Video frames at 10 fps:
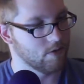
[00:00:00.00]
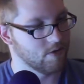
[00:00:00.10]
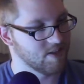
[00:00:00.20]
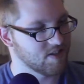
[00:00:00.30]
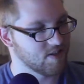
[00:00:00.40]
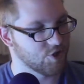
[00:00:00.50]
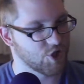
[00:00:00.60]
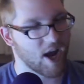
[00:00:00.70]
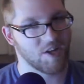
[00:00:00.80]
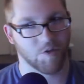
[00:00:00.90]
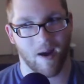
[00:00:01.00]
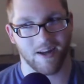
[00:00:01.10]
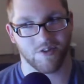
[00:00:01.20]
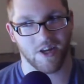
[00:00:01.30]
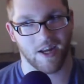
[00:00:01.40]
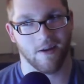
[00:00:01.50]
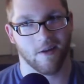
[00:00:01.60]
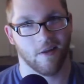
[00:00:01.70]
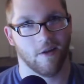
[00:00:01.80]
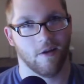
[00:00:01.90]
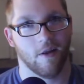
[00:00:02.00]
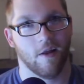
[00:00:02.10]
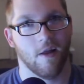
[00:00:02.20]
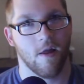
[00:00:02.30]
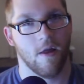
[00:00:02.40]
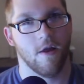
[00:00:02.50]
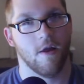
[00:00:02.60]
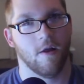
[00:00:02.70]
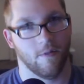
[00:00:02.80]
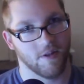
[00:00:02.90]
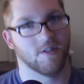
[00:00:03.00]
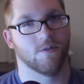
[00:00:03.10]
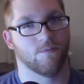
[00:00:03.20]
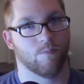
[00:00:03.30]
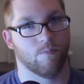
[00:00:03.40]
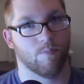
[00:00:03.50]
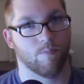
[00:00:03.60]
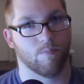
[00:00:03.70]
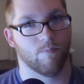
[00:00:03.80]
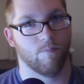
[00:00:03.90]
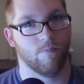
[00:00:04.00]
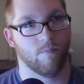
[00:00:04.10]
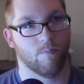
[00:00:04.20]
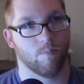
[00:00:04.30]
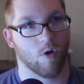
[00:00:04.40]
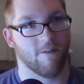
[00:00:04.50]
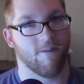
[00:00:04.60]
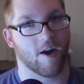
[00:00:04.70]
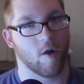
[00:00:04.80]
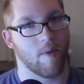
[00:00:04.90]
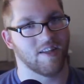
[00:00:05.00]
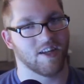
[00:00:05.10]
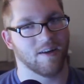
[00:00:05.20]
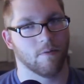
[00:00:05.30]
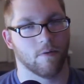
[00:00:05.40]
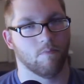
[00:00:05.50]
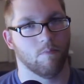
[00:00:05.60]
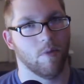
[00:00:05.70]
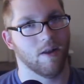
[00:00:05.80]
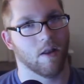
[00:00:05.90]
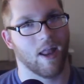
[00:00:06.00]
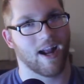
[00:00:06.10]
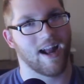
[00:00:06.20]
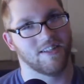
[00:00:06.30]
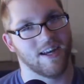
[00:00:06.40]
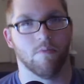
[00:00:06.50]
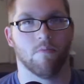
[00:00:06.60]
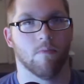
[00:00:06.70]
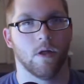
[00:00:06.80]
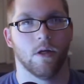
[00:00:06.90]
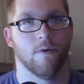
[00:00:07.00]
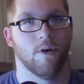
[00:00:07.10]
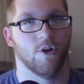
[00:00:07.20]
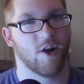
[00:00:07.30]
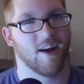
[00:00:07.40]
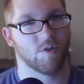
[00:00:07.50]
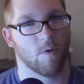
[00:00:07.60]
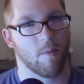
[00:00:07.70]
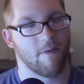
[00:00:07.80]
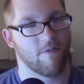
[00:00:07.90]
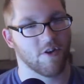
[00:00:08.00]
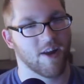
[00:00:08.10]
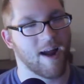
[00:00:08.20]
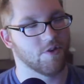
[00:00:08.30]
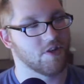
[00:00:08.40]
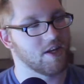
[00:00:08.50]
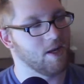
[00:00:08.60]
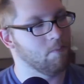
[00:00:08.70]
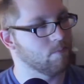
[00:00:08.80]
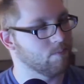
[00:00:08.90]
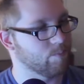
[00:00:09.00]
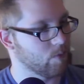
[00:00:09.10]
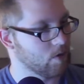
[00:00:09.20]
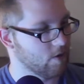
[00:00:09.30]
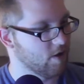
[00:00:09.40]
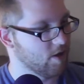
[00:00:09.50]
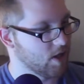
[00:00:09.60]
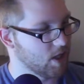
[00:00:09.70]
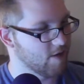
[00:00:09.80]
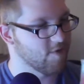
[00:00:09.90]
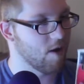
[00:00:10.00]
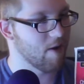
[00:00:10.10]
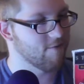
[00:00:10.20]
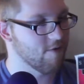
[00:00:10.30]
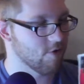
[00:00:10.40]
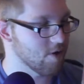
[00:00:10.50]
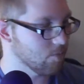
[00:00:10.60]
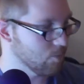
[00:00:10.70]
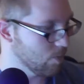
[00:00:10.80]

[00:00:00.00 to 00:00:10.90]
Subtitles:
This chai spice tea. This is pretty fucking amazing. But like I said, chai is one of my favorite types of tea. If not my favorite.